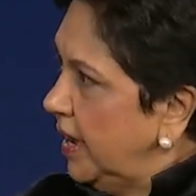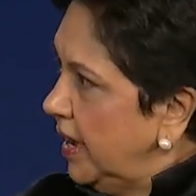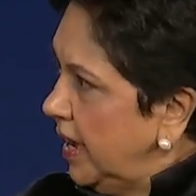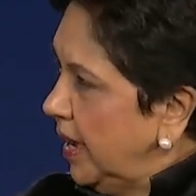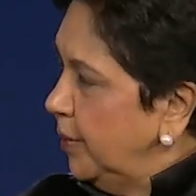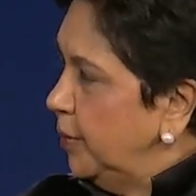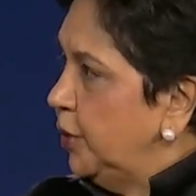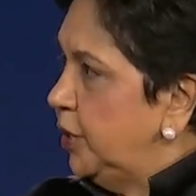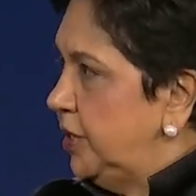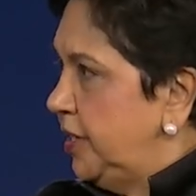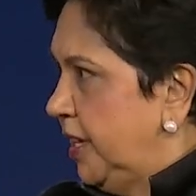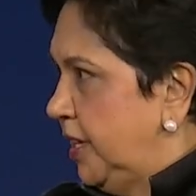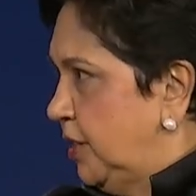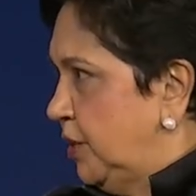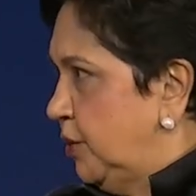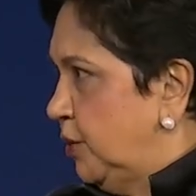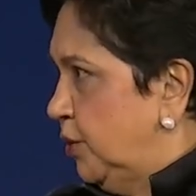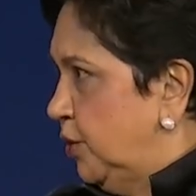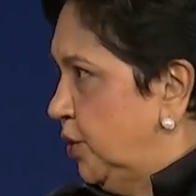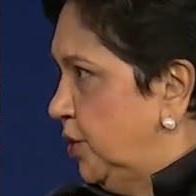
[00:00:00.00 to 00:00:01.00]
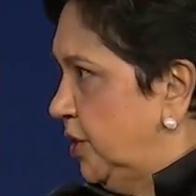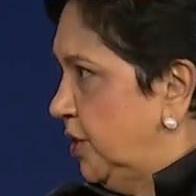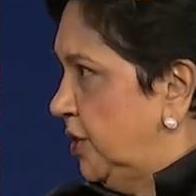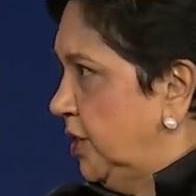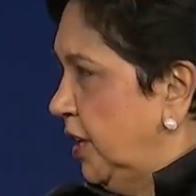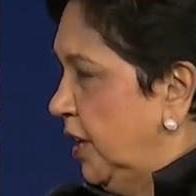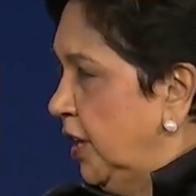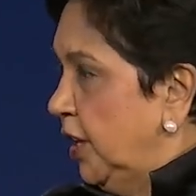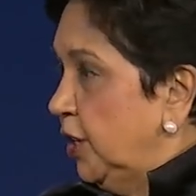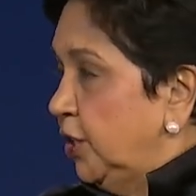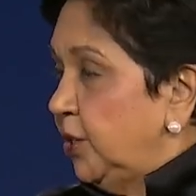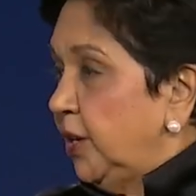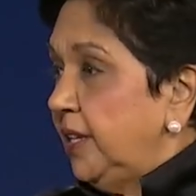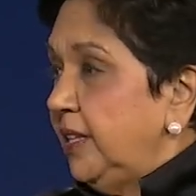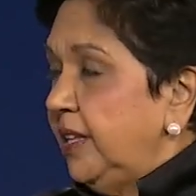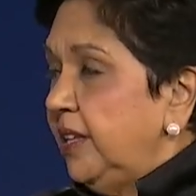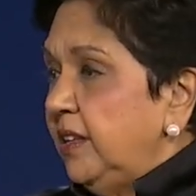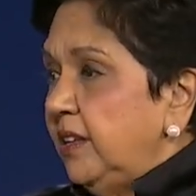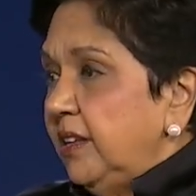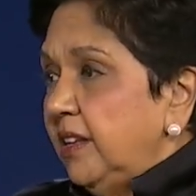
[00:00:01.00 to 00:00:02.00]
I'm going to take the courses. So I
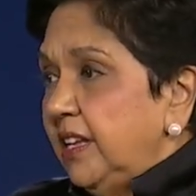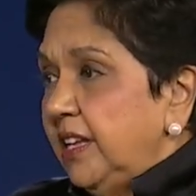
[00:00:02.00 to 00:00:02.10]
think